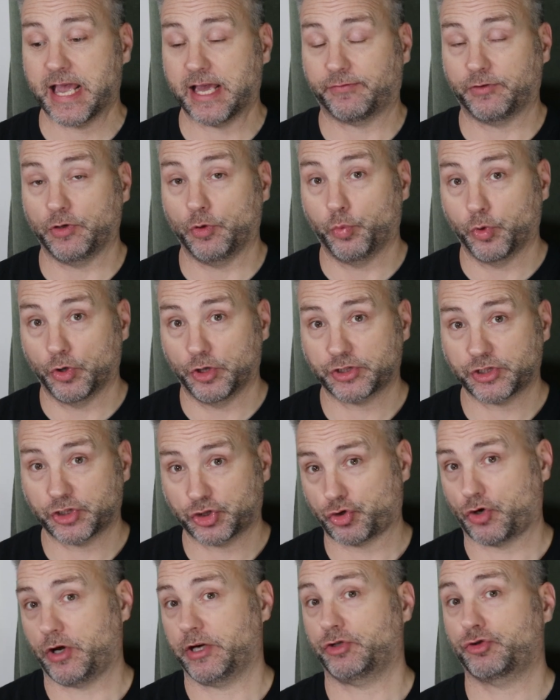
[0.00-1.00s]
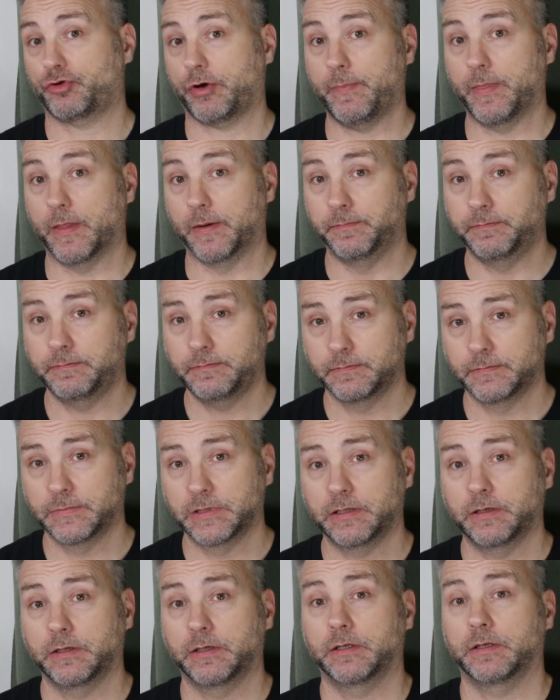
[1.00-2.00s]
If you were to try and trim them,
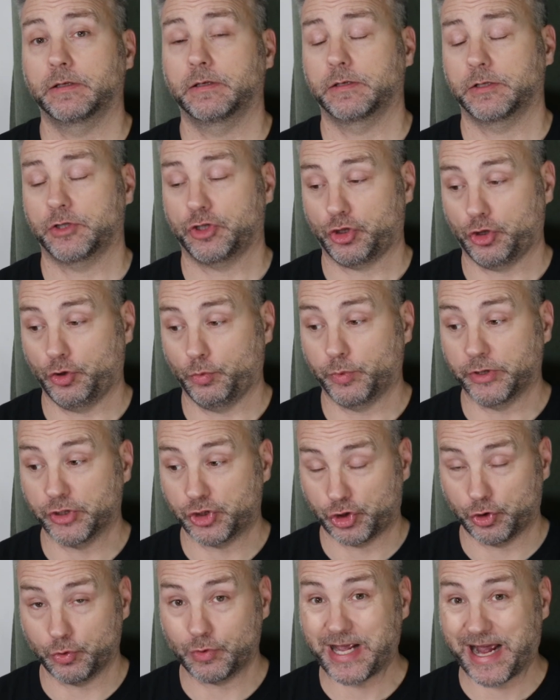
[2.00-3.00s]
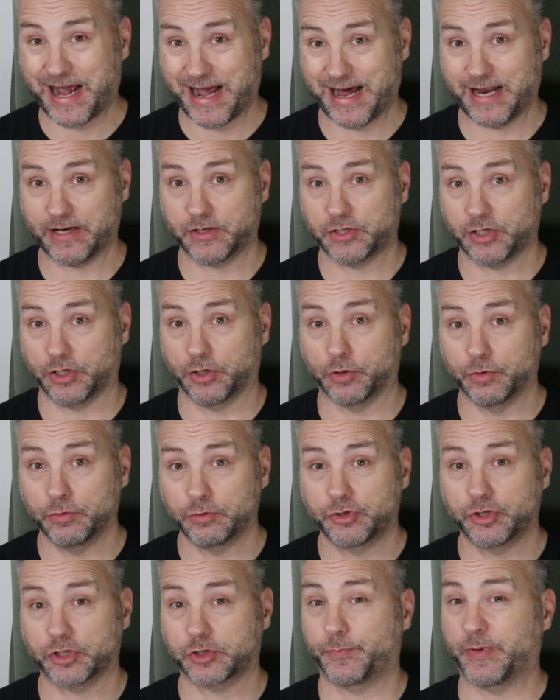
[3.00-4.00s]
which you can do,
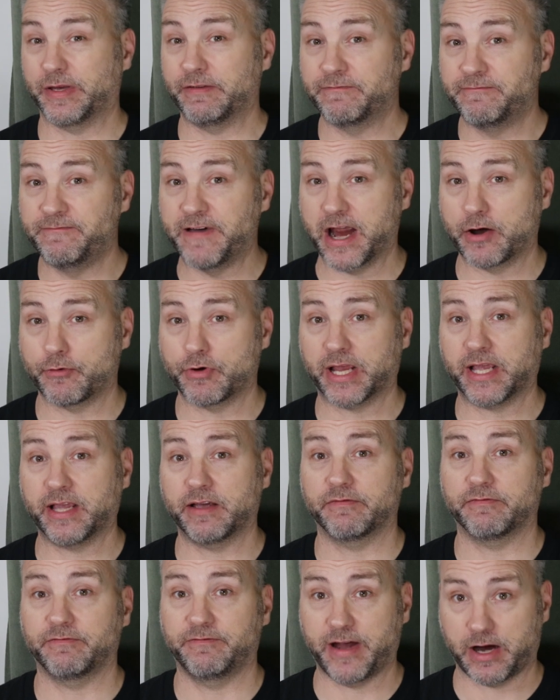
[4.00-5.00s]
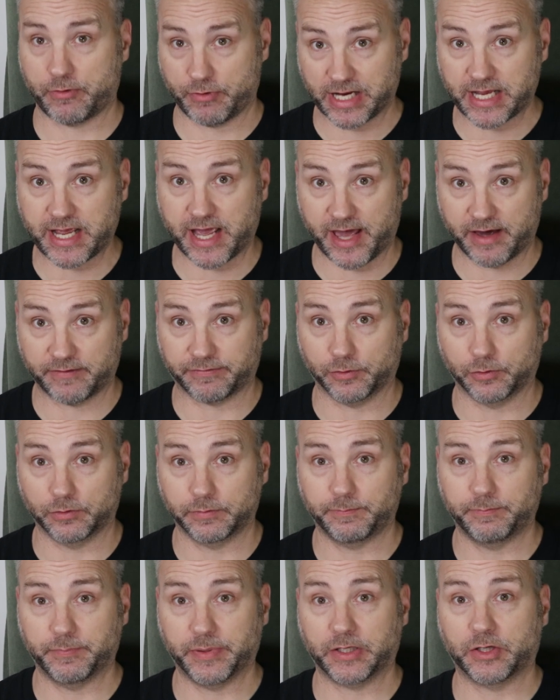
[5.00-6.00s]
just be very, very careful
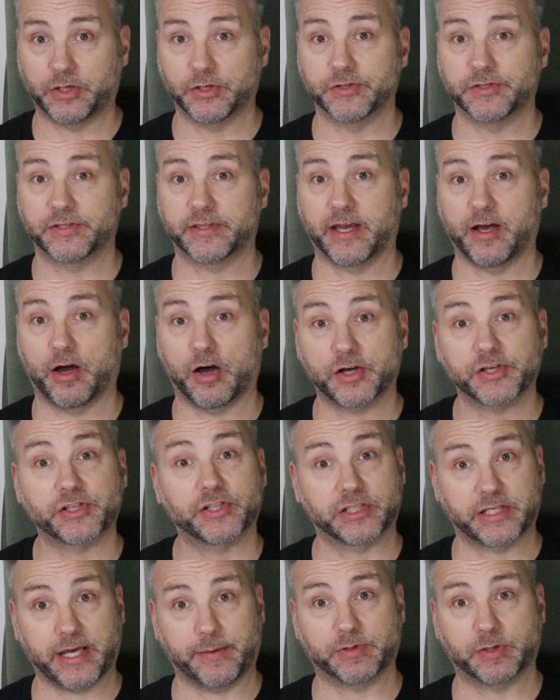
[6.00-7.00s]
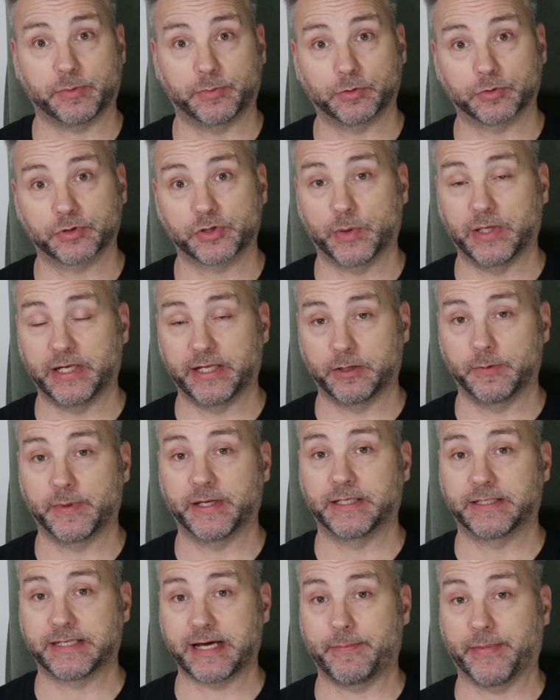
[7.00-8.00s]
because they are susceptible to a little
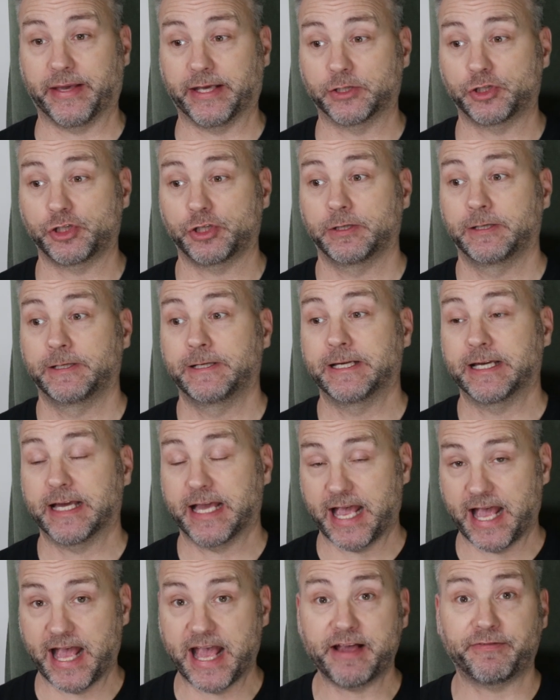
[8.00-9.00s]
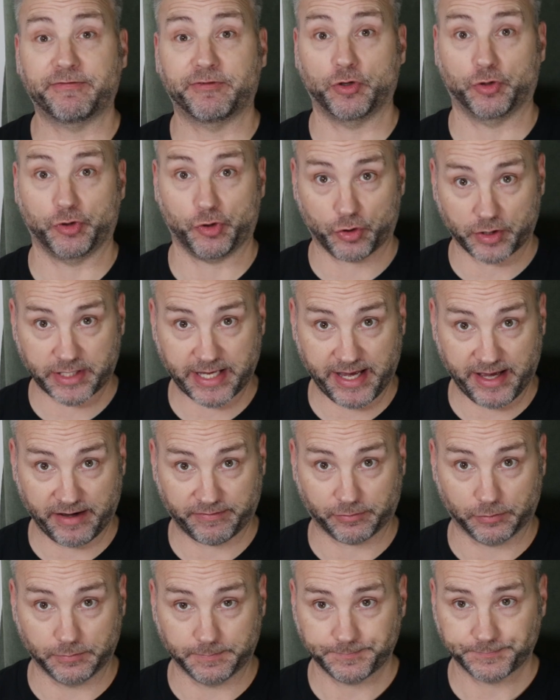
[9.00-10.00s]
bit of damage if you're not
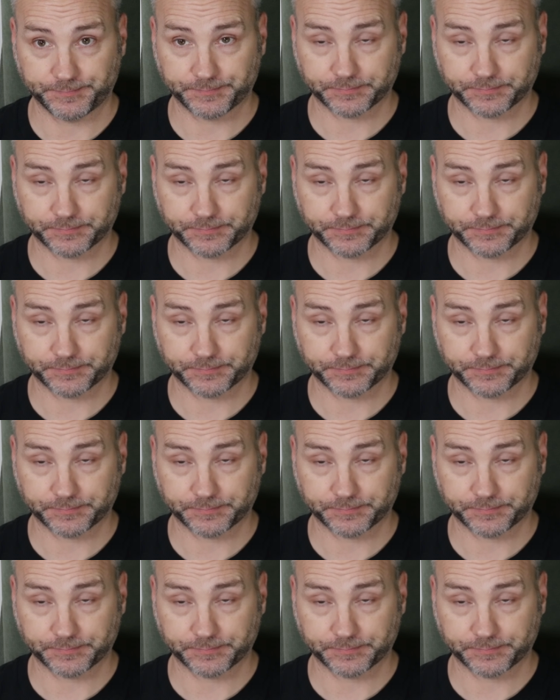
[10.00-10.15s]
careful.